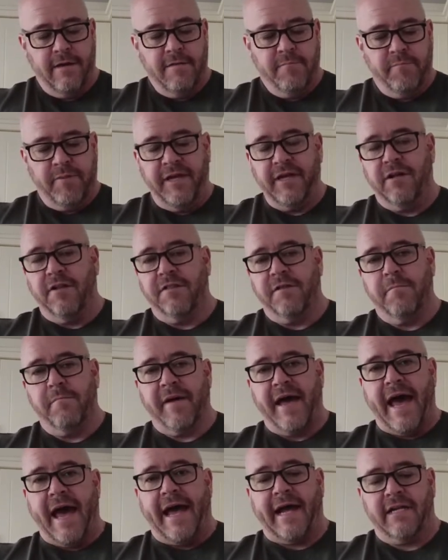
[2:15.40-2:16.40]
peel them
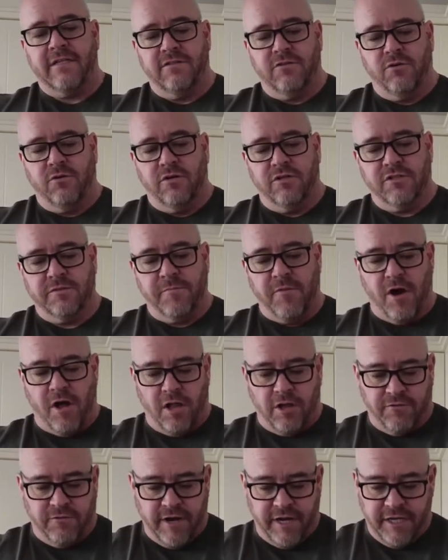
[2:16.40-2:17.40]
back to a
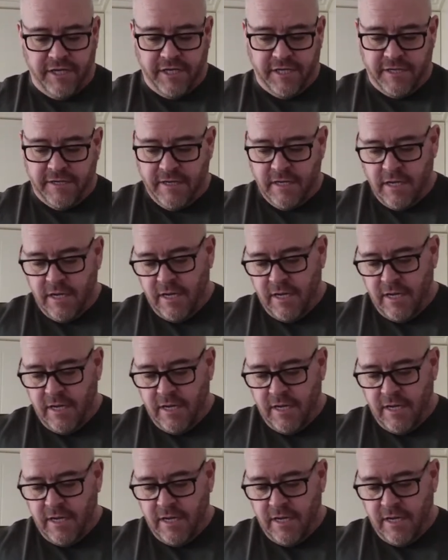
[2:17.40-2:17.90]
smaller onion.